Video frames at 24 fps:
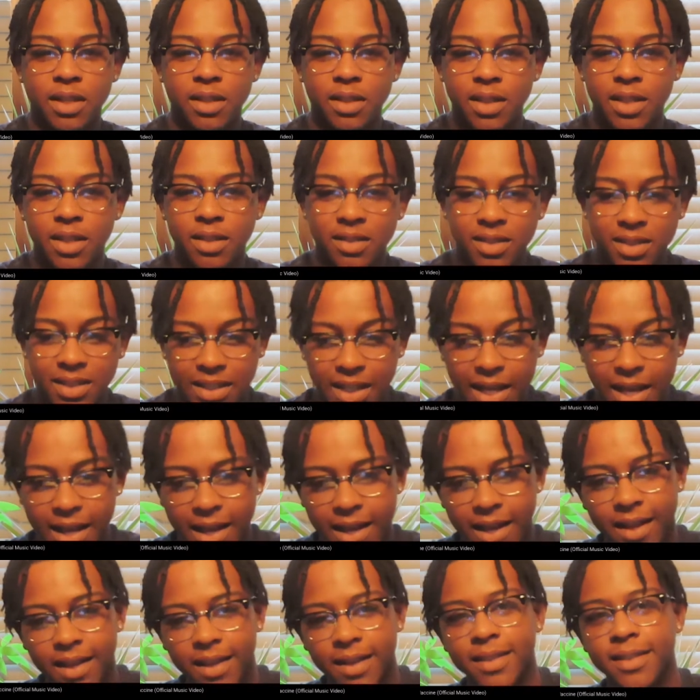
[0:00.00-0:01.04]
believe.
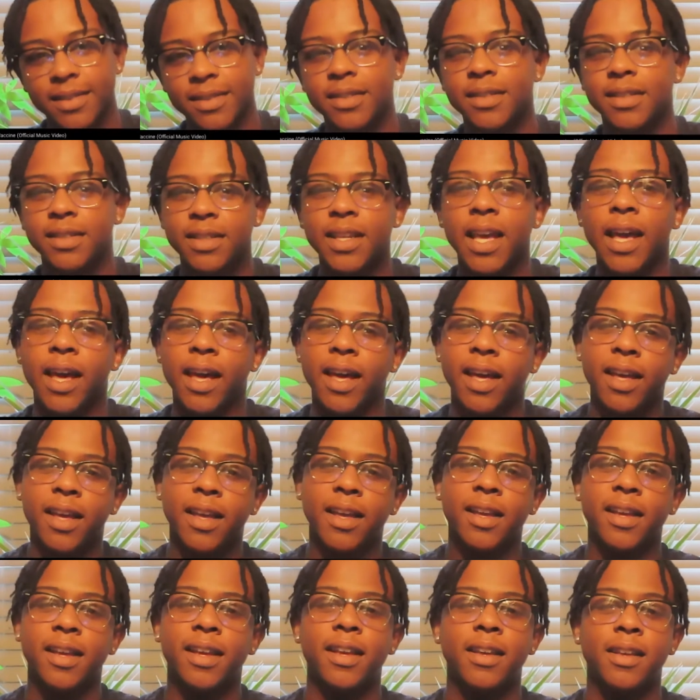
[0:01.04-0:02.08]
Yeah. Yeah.
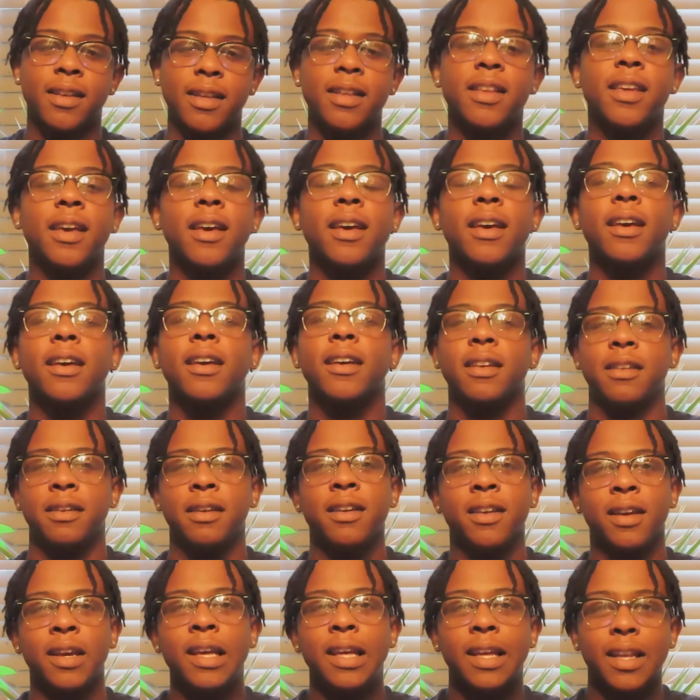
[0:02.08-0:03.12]
Yeah.
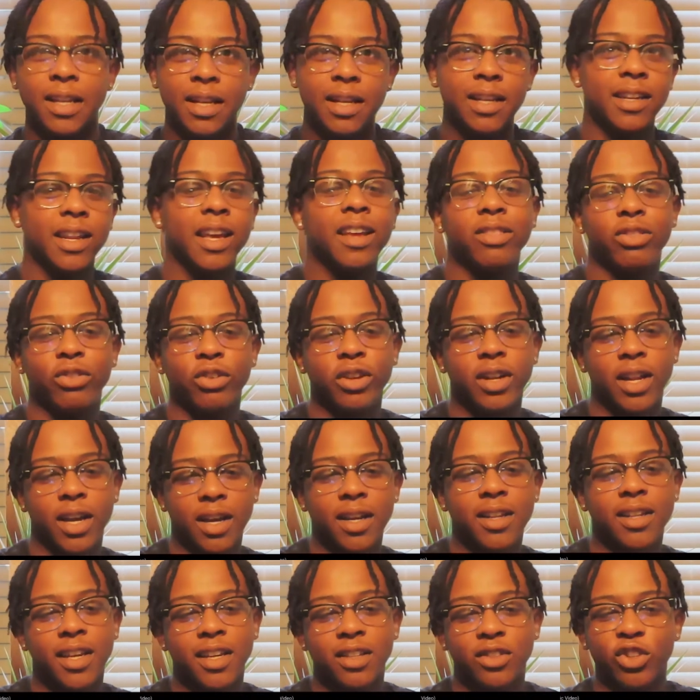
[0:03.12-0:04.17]
They threw
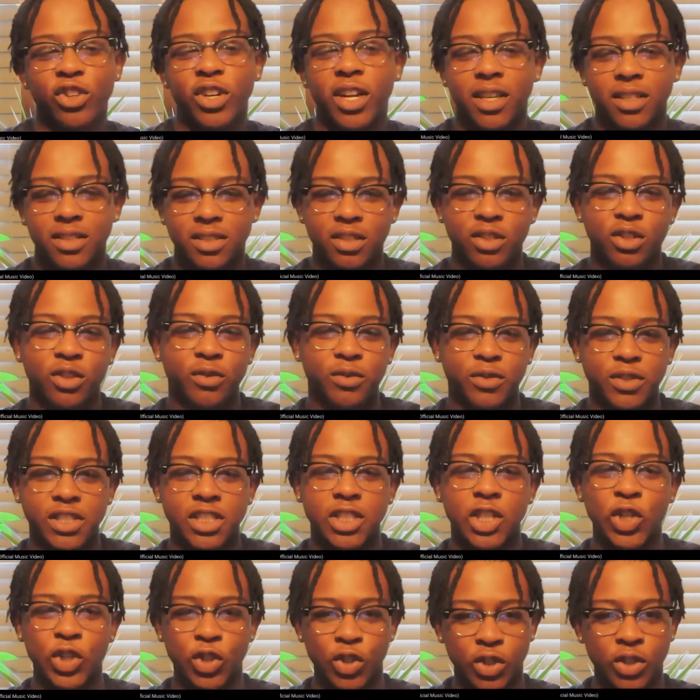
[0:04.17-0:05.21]
that. They threw that shit on for
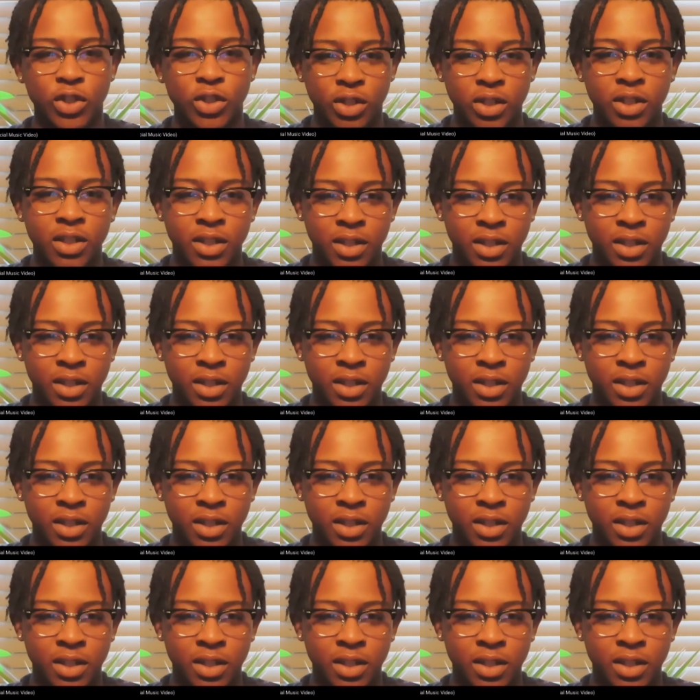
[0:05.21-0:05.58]
sure.